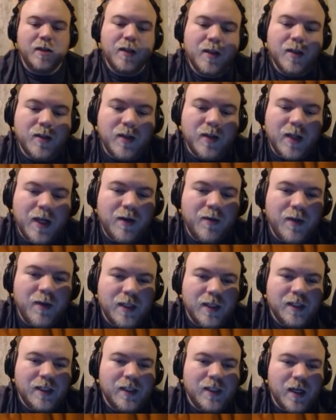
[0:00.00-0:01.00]
so that
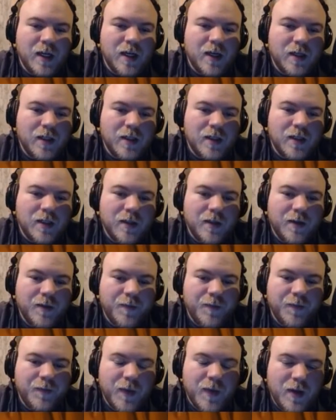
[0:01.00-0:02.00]
really sucks.
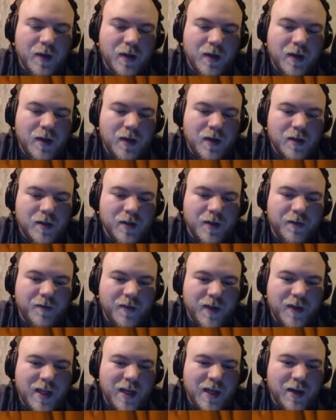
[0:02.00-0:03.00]
So I
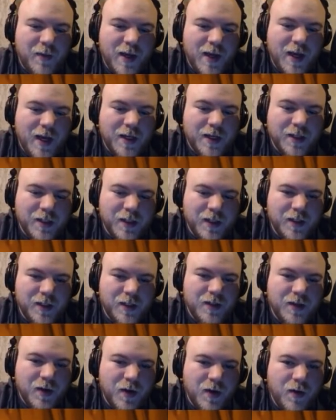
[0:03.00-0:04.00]
feel like we actually
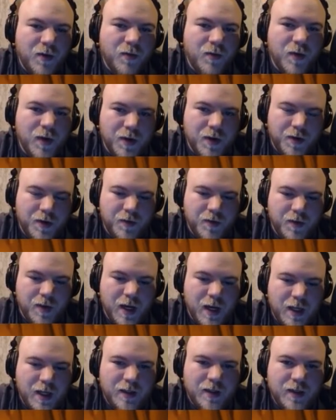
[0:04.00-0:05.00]
don't want to do
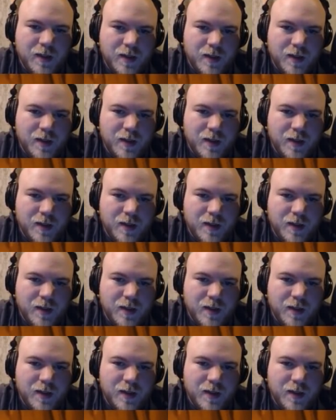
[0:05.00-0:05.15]
that.